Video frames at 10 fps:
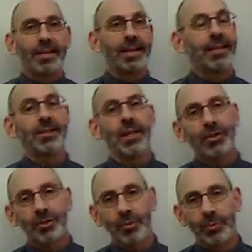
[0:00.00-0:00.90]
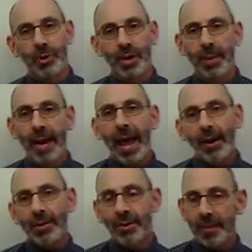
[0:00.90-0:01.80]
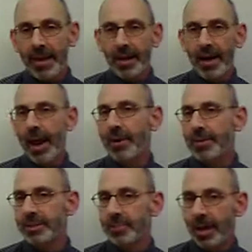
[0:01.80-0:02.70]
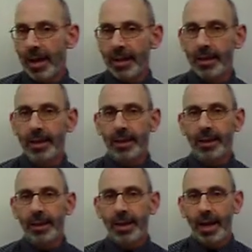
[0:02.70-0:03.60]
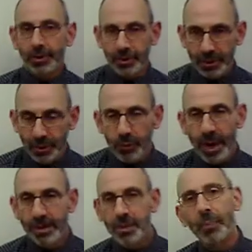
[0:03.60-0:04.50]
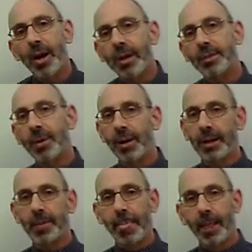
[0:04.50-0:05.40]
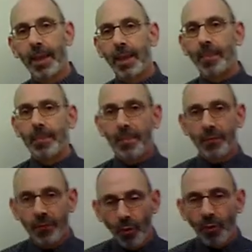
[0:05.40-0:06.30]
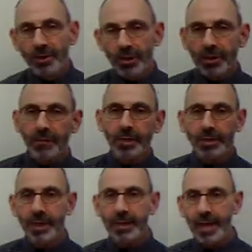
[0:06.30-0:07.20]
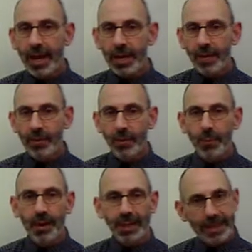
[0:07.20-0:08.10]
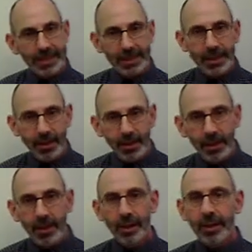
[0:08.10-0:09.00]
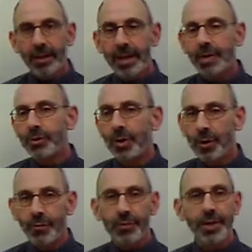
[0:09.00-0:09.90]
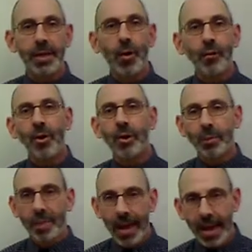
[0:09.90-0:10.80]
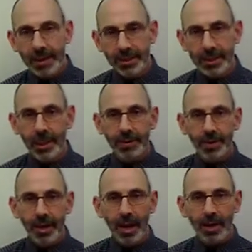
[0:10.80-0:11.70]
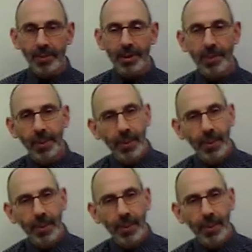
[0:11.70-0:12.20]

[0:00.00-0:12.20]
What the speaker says: This lecture will talk about aggregate demand and aggregate supply, how those interact in the products market. But before we start to investigate that, we want to consider the nature of the overall capacity of the economy.